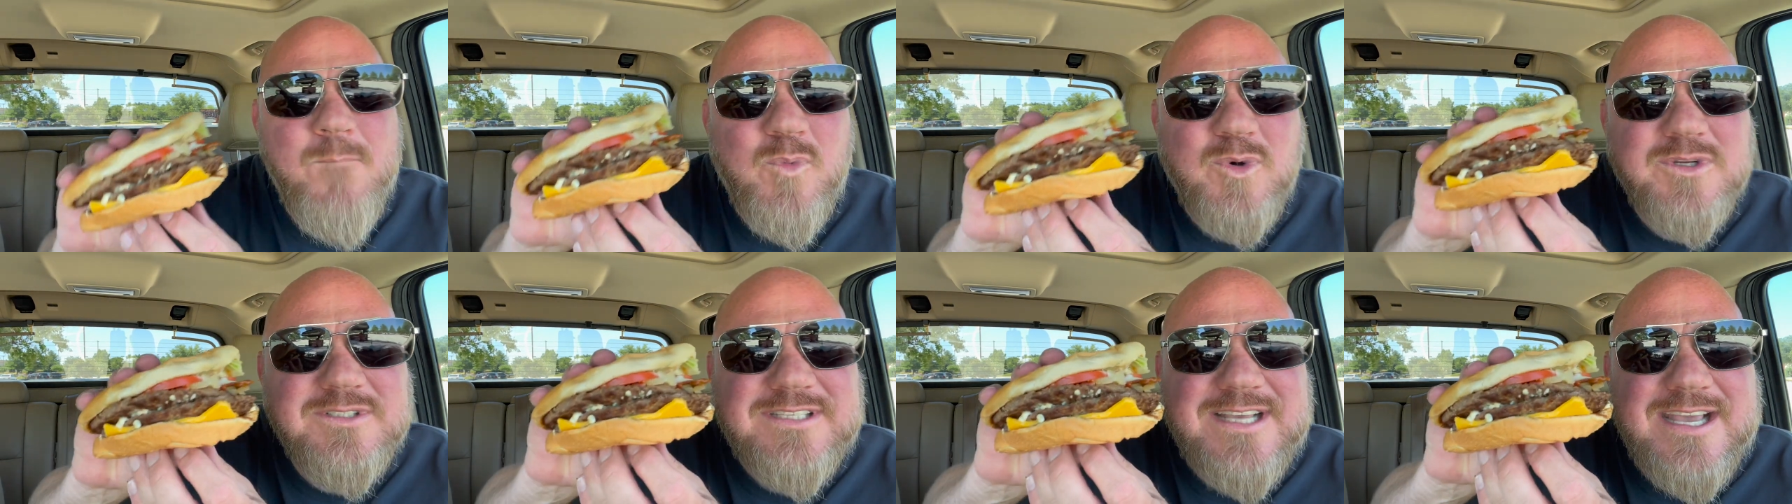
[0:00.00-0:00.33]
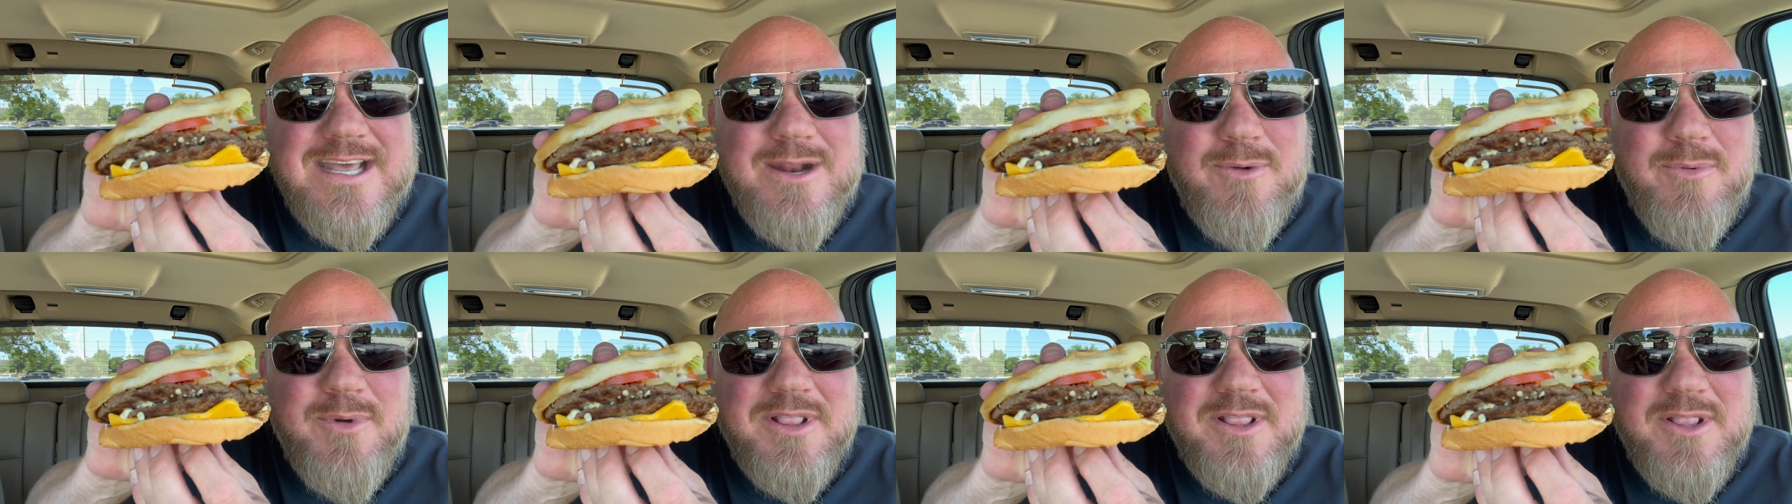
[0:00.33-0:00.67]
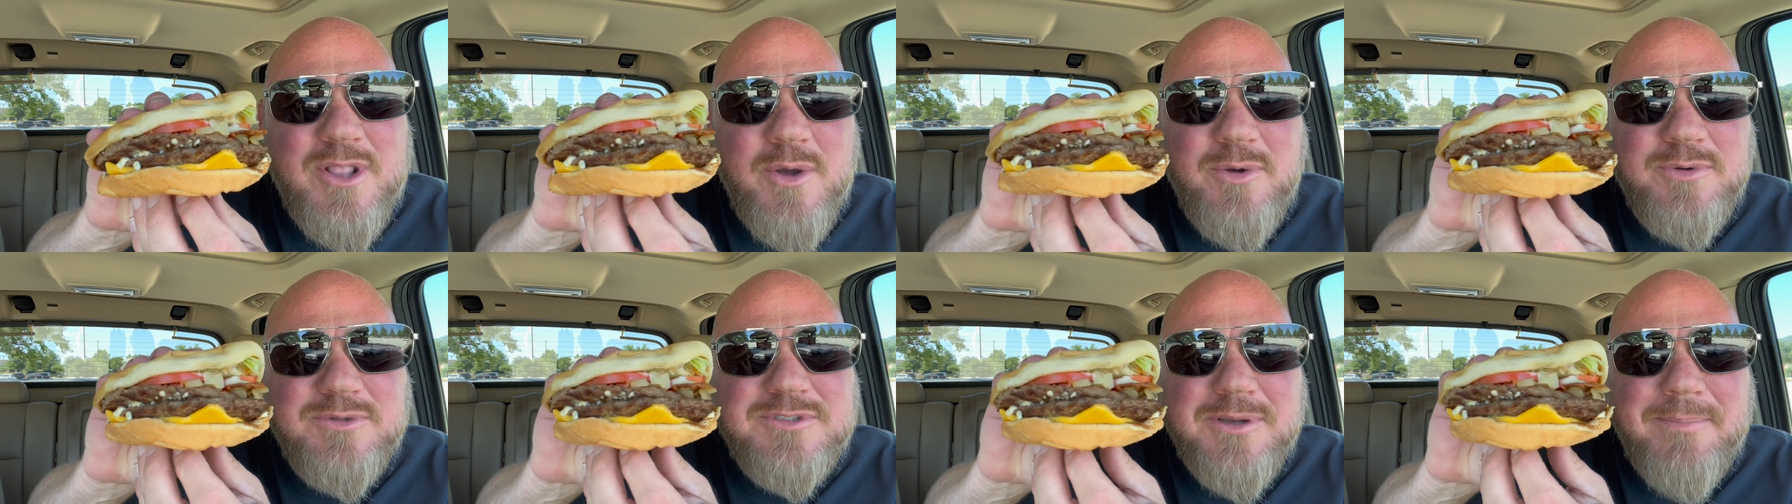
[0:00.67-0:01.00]
was get it with
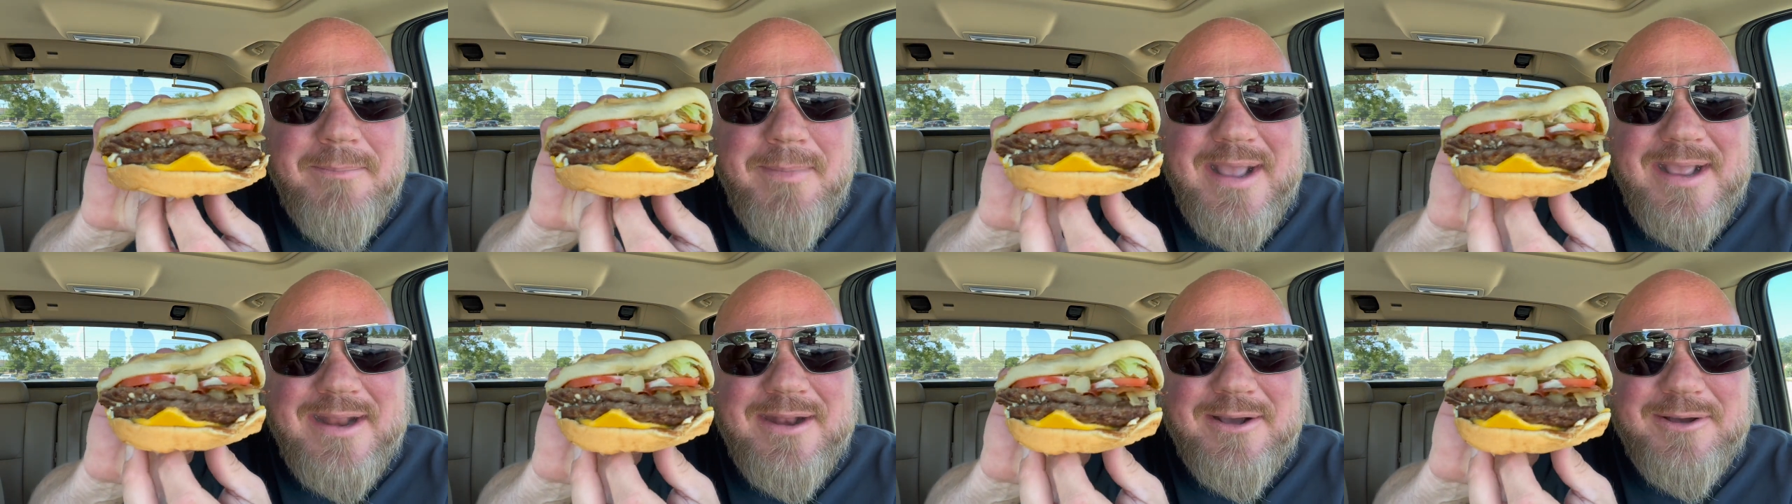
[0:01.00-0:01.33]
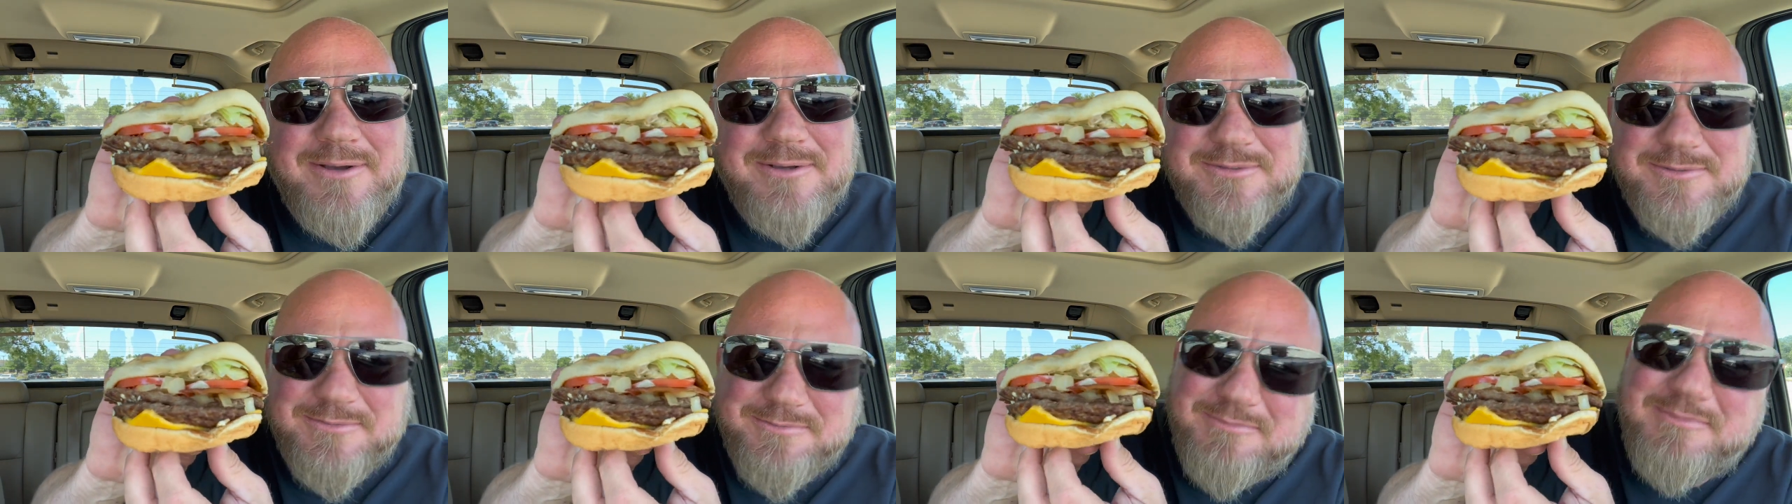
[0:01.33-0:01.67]
no tomatoes,